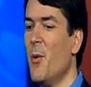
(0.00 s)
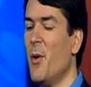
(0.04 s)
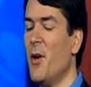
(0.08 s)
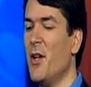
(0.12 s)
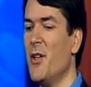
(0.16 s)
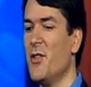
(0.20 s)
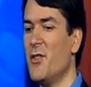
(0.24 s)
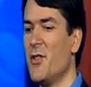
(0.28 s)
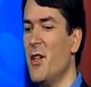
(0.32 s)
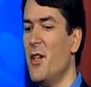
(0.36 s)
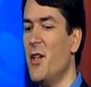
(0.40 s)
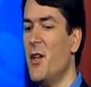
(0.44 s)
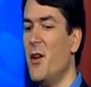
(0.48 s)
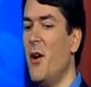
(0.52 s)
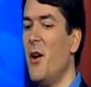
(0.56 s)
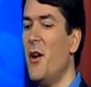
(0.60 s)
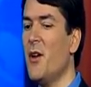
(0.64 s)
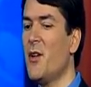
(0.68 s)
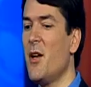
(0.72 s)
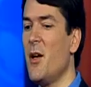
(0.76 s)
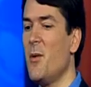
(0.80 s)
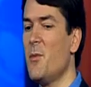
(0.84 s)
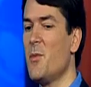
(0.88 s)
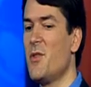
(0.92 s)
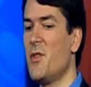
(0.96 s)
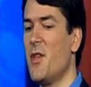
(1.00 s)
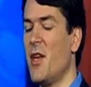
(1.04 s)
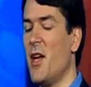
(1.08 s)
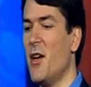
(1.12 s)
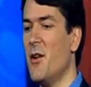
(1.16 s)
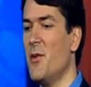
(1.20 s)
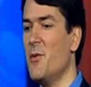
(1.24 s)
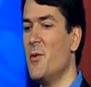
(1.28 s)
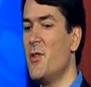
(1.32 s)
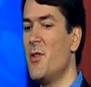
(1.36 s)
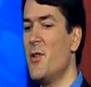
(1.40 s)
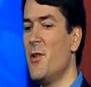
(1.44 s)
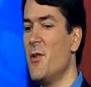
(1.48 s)
Well, it all comes
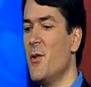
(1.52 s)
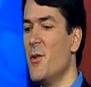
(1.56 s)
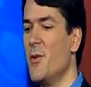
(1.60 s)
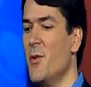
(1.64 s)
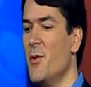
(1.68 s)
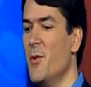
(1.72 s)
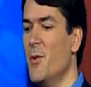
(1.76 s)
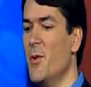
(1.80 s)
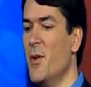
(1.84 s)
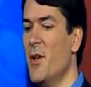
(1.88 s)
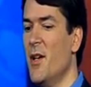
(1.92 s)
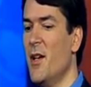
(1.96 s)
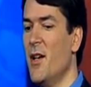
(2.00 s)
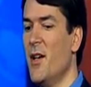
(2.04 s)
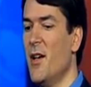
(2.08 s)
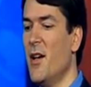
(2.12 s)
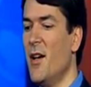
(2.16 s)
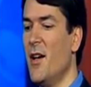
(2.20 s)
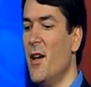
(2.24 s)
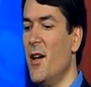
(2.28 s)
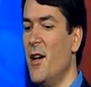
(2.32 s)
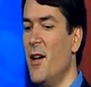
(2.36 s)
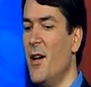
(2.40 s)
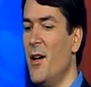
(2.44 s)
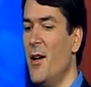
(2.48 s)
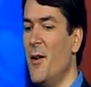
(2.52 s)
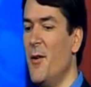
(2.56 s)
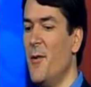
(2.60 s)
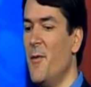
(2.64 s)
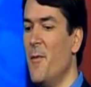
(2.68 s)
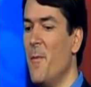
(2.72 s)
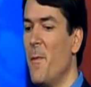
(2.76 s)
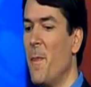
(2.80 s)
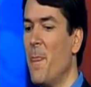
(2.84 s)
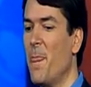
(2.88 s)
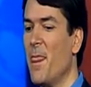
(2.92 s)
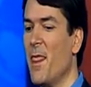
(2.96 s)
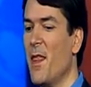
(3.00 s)
down to
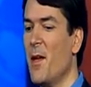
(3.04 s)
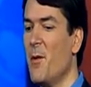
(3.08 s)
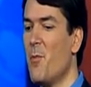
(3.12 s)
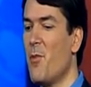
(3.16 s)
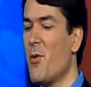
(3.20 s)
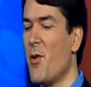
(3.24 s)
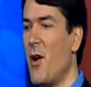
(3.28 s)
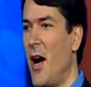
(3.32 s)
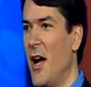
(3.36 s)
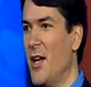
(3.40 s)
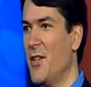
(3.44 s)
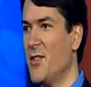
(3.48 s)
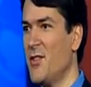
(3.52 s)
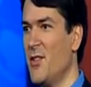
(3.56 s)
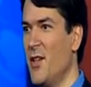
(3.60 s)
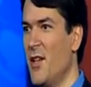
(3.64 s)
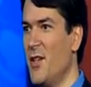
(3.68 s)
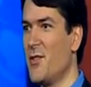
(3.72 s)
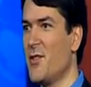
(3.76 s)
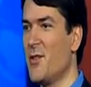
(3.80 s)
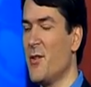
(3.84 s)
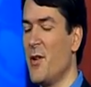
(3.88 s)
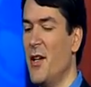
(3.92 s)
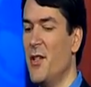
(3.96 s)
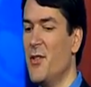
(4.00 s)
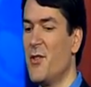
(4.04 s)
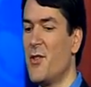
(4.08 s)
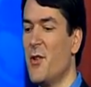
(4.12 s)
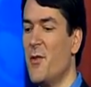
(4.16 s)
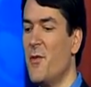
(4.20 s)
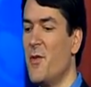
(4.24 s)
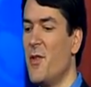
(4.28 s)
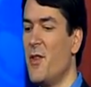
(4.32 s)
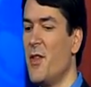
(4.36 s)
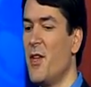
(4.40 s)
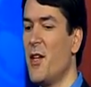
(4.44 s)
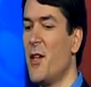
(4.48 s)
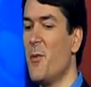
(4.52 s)
process, right? So if
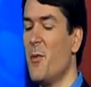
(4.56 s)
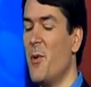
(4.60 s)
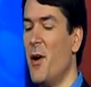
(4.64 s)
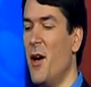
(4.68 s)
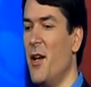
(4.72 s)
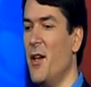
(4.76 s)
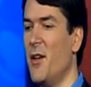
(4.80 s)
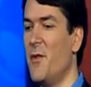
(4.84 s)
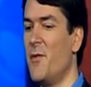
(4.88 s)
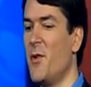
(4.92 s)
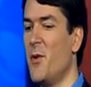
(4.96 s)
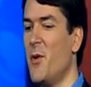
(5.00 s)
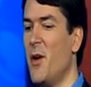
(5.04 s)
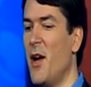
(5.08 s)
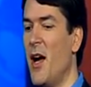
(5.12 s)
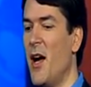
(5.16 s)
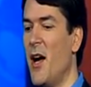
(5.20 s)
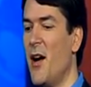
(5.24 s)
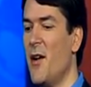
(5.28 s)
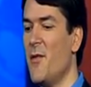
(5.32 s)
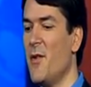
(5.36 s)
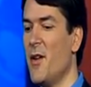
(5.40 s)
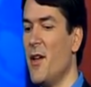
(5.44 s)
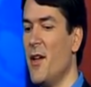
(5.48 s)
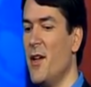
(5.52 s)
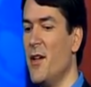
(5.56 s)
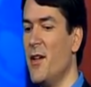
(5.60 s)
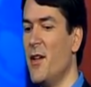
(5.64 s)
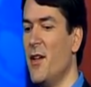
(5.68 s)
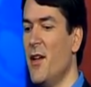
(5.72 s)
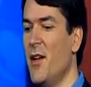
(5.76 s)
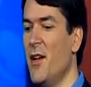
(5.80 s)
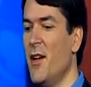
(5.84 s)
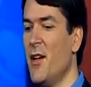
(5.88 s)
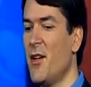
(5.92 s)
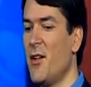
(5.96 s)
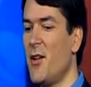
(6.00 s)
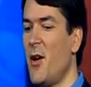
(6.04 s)
you think about it, if you have a
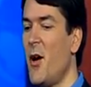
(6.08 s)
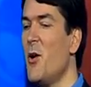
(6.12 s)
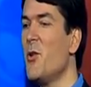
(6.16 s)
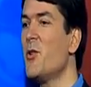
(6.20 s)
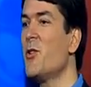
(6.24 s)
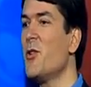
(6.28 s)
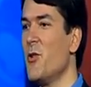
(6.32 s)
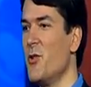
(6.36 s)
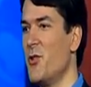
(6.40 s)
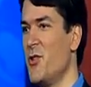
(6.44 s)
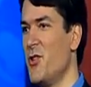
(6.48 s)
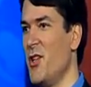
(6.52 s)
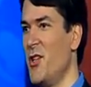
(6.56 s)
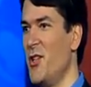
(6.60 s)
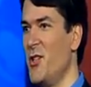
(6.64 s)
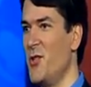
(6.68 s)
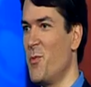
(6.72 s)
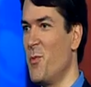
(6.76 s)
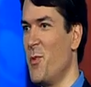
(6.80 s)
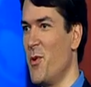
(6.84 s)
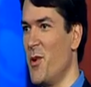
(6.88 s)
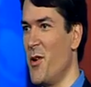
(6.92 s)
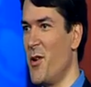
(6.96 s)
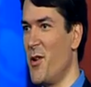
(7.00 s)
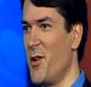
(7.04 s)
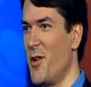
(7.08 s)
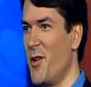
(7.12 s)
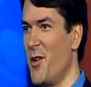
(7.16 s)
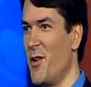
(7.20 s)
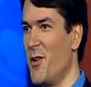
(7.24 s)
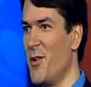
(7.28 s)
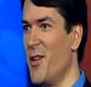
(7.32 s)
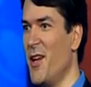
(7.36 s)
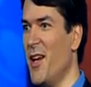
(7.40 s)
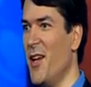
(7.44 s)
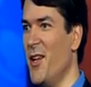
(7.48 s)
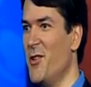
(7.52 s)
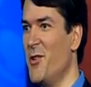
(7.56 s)
kosher
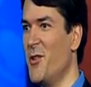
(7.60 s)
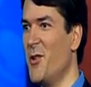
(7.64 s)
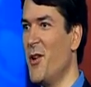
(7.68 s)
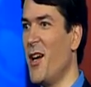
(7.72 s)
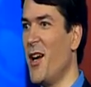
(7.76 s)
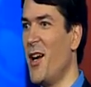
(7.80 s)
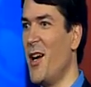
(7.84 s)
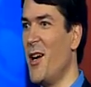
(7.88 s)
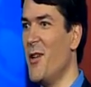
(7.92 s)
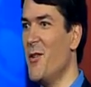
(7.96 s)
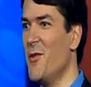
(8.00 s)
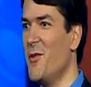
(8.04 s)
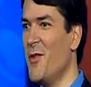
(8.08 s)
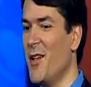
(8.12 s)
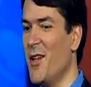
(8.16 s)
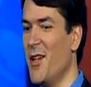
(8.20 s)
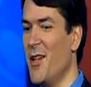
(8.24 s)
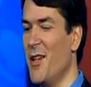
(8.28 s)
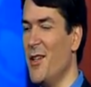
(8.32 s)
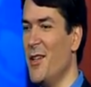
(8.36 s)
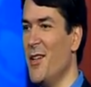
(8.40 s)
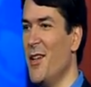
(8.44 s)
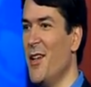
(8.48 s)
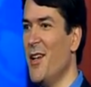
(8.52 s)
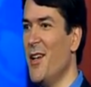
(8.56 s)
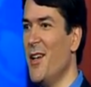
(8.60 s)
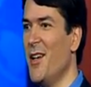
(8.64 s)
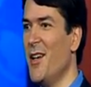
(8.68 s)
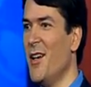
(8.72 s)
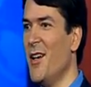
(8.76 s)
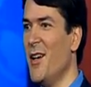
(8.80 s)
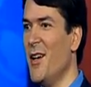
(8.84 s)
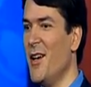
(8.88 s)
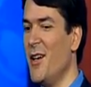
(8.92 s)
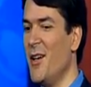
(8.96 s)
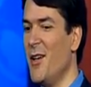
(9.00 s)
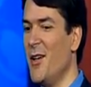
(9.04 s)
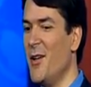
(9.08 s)
cheeseburger and you have a
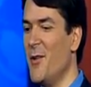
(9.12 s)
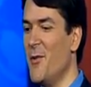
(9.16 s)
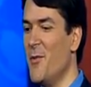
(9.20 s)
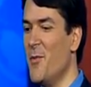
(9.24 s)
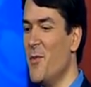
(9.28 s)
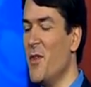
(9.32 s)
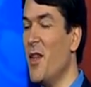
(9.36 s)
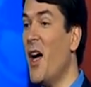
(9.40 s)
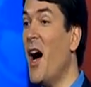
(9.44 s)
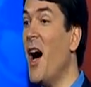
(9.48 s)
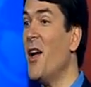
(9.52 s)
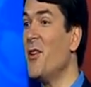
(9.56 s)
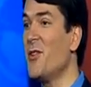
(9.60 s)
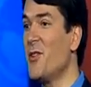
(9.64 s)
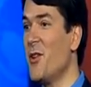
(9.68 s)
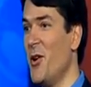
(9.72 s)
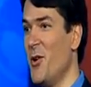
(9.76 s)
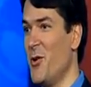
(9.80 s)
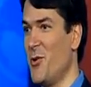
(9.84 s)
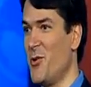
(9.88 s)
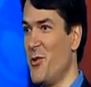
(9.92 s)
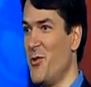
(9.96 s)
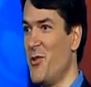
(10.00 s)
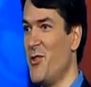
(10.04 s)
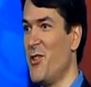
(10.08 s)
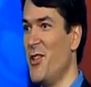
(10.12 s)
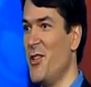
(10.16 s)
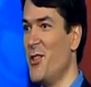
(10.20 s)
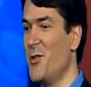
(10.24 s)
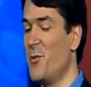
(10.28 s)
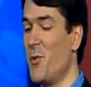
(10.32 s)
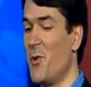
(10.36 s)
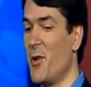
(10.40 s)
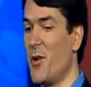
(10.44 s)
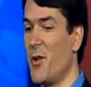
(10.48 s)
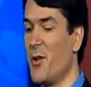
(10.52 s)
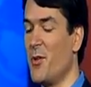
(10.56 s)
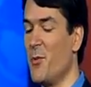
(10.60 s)
non-kosher
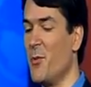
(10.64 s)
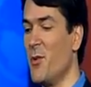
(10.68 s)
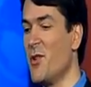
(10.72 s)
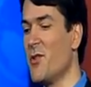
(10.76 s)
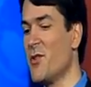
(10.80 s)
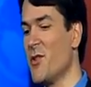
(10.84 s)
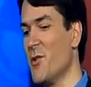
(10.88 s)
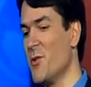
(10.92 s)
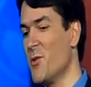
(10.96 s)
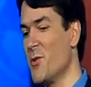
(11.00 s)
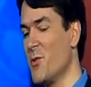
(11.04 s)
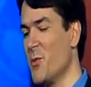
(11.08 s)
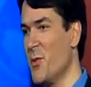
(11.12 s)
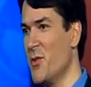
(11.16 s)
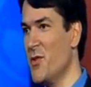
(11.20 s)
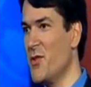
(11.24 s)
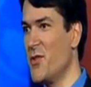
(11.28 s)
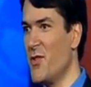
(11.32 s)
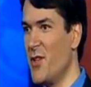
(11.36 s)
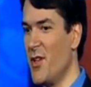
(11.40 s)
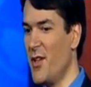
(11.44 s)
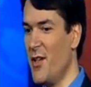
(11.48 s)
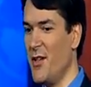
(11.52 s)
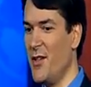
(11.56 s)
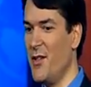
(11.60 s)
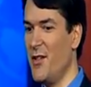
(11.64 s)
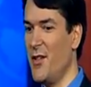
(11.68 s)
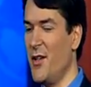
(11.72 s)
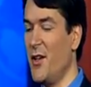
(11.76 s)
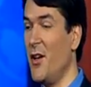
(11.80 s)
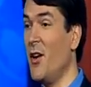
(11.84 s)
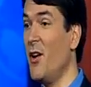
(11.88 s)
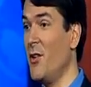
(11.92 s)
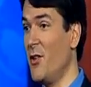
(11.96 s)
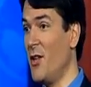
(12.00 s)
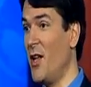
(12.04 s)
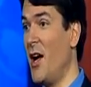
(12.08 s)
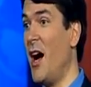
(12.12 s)
cheeseburger, and Muslims would say
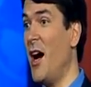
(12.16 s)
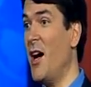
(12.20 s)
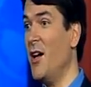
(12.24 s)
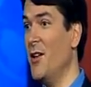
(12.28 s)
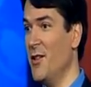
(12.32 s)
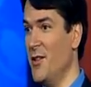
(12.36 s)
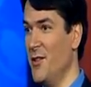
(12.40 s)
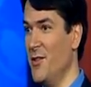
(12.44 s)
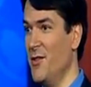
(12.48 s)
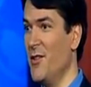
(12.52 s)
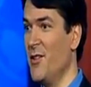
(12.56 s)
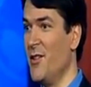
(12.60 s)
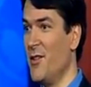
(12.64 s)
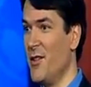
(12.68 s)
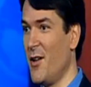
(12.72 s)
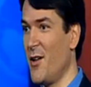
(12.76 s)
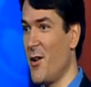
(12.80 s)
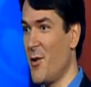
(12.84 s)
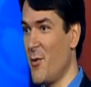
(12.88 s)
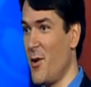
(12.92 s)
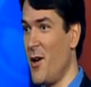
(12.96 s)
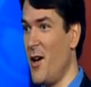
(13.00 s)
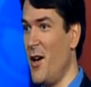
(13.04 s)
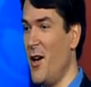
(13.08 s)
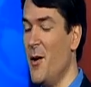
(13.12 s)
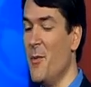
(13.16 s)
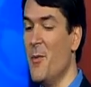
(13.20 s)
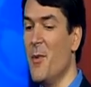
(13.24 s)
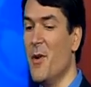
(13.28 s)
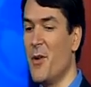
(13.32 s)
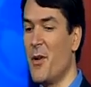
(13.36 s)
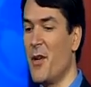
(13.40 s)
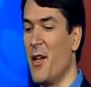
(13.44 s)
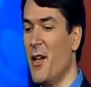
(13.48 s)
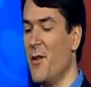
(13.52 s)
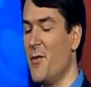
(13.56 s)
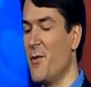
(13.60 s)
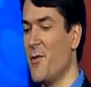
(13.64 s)
halal and haram,
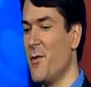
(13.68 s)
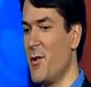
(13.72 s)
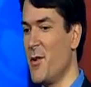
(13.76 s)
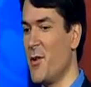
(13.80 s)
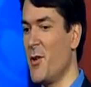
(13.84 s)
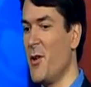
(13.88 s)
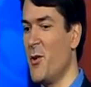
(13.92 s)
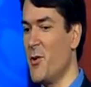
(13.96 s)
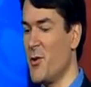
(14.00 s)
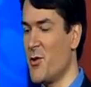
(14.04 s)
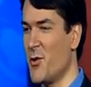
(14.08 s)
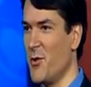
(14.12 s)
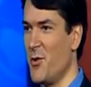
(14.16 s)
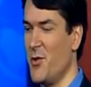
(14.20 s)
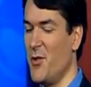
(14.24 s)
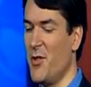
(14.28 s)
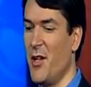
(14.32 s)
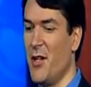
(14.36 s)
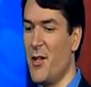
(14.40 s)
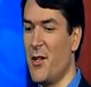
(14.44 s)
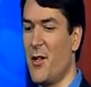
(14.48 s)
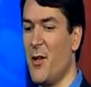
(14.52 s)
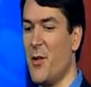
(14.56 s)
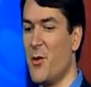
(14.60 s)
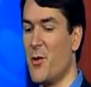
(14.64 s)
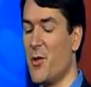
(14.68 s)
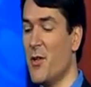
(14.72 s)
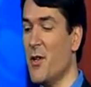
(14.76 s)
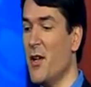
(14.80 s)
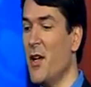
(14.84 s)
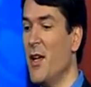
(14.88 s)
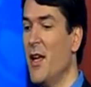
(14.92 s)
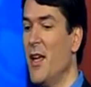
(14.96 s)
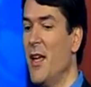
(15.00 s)
okay, for kosher and non-kosher,